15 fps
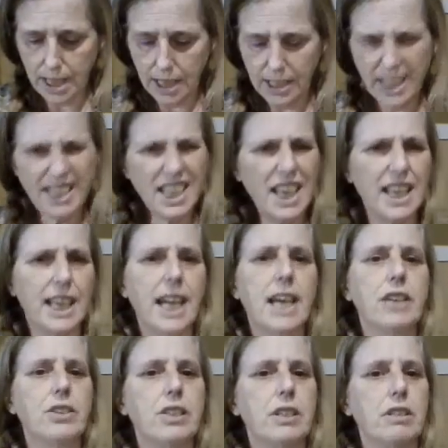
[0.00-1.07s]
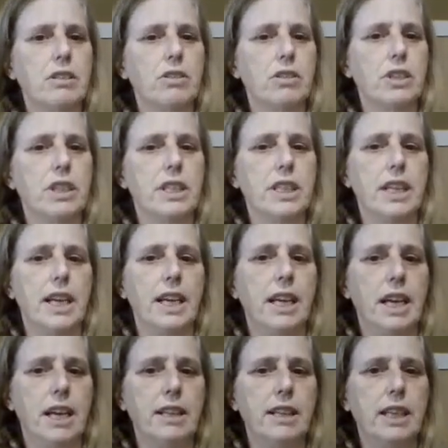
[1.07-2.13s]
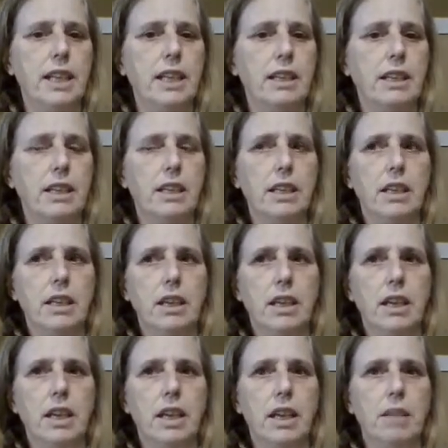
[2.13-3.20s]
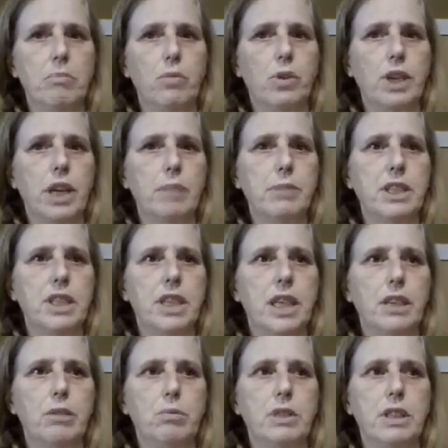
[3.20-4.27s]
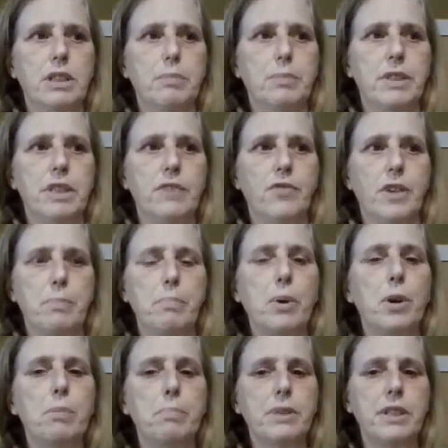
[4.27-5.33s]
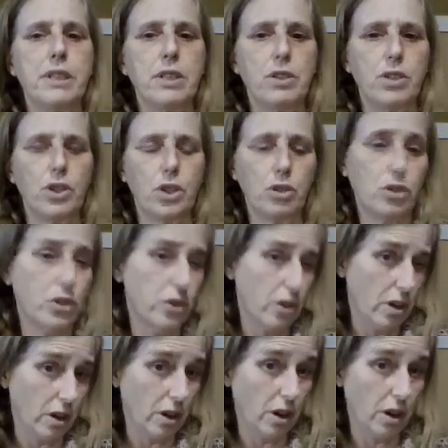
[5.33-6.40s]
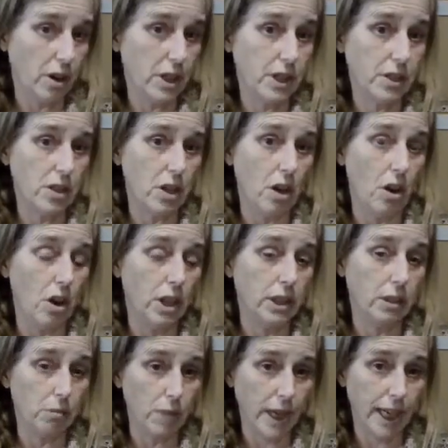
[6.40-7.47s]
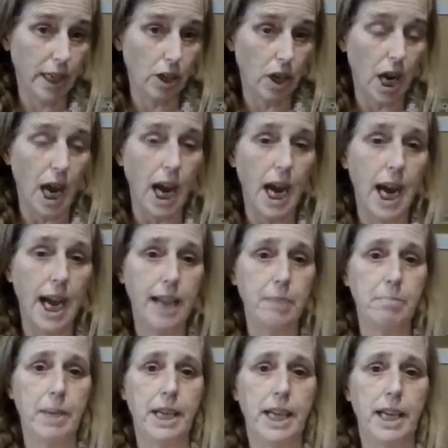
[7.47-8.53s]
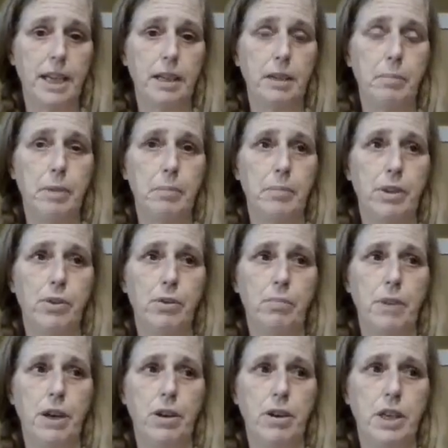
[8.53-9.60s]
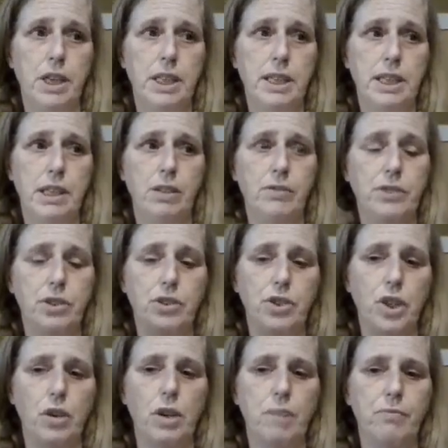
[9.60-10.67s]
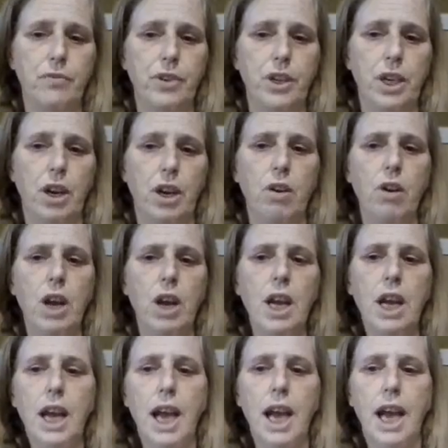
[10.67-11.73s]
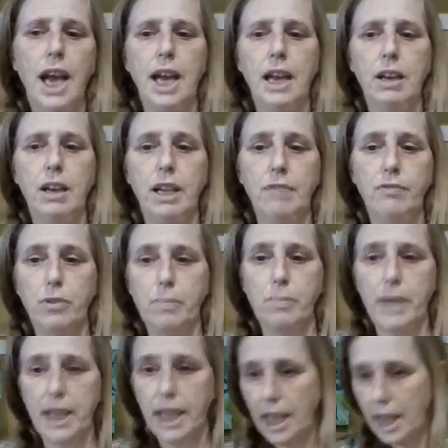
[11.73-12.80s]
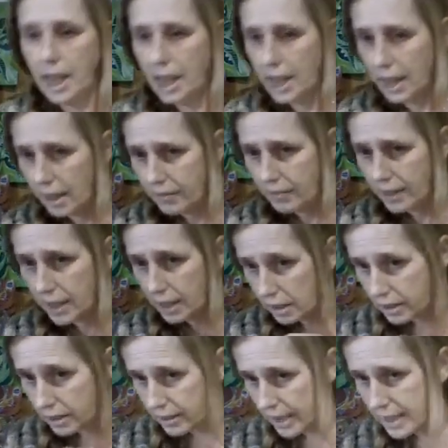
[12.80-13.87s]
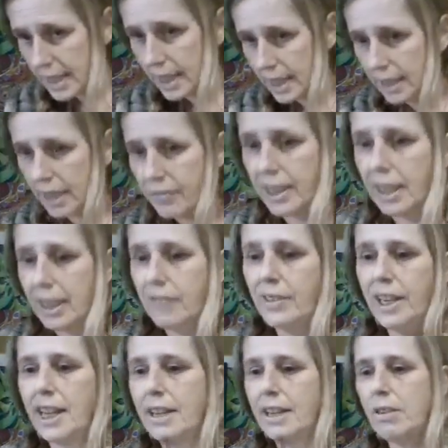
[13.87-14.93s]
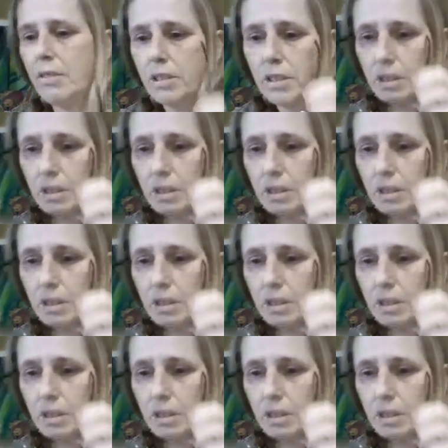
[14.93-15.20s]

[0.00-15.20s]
This kind of counts as an artist date, I think. We're coming together with the specific purpose to nurture our artist on the regular. I am making a commitment to my artist self to show up for y'all. And for me, 11, does that say 11:11 now?